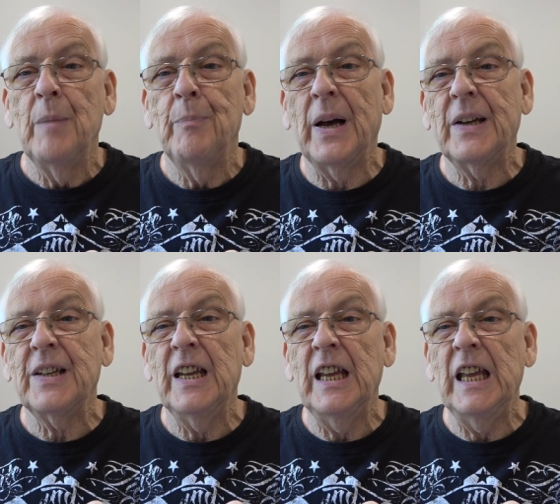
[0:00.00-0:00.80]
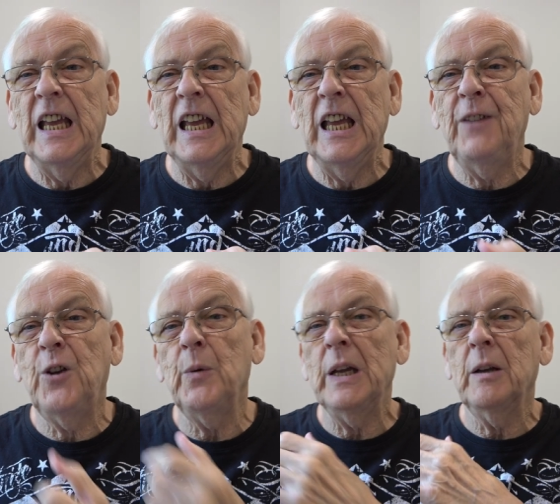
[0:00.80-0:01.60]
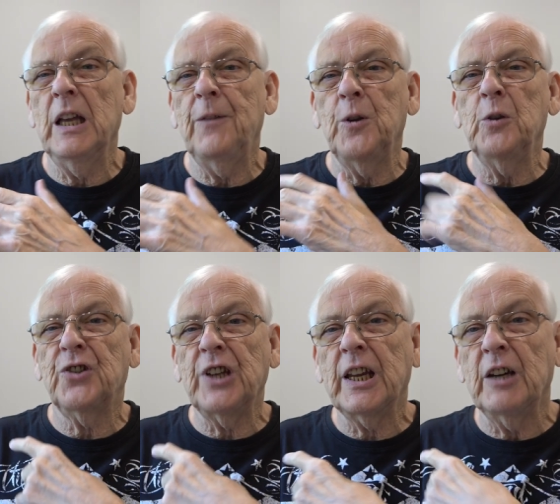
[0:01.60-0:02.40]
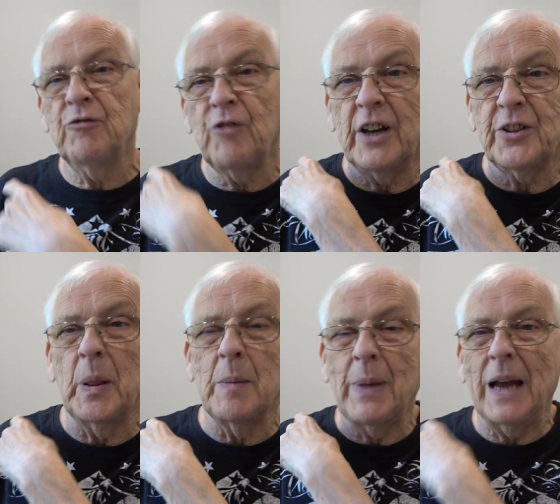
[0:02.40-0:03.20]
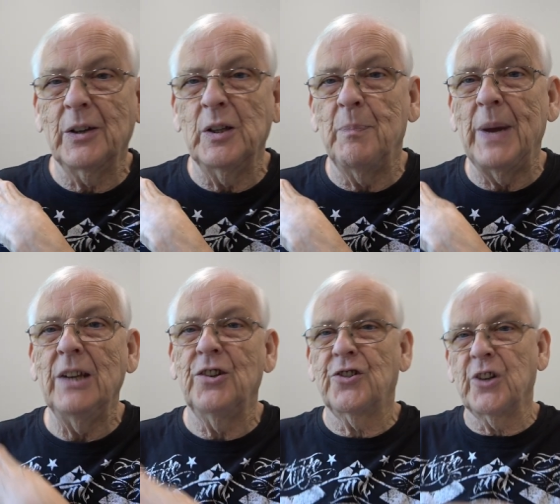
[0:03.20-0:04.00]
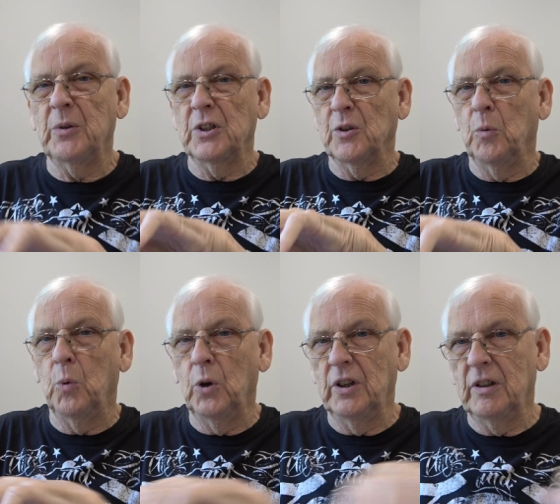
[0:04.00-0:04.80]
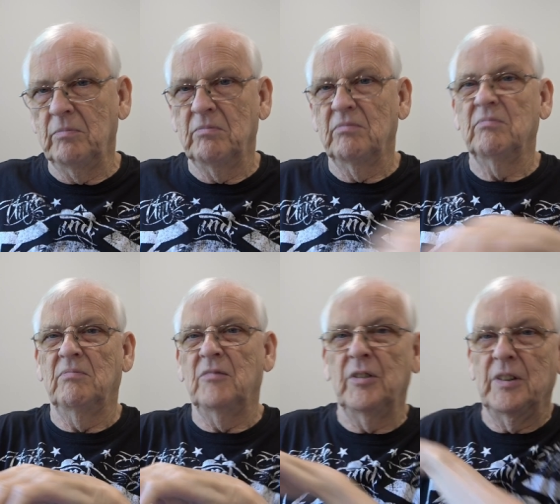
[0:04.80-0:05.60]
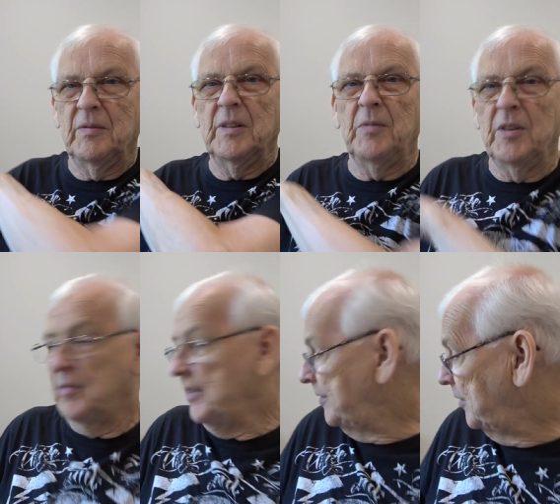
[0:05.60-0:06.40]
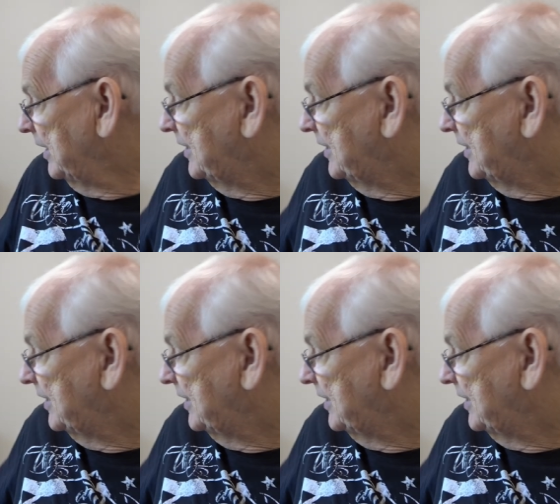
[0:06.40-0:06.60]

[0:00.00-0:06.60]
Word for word: But if you, in, if you stick it right on the back of the bench, so there's a wooden, the, the, the